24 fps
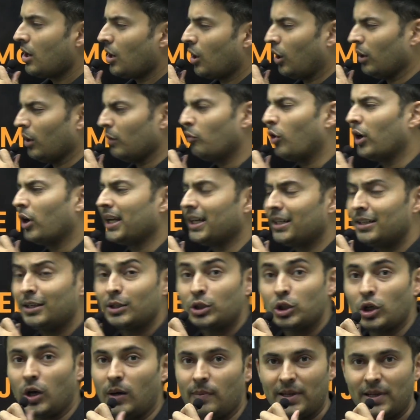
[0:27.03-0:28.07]
on what are the
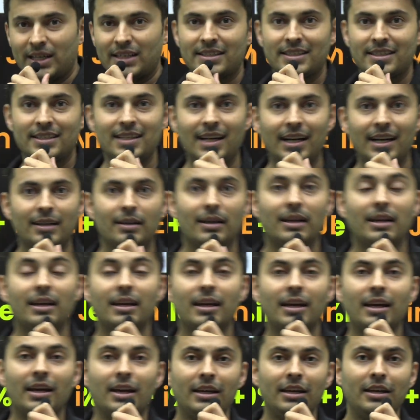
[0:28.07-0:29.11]
topics that
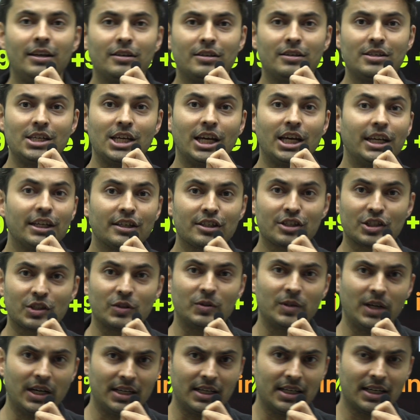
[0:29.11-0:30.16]
any JEE
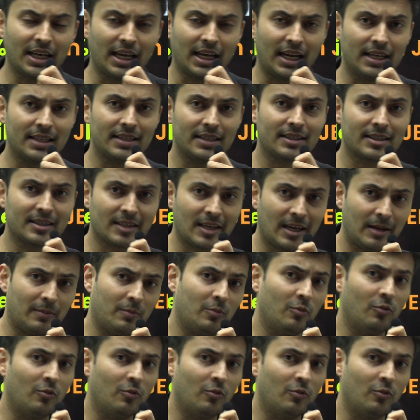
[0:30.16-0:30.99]
student can skip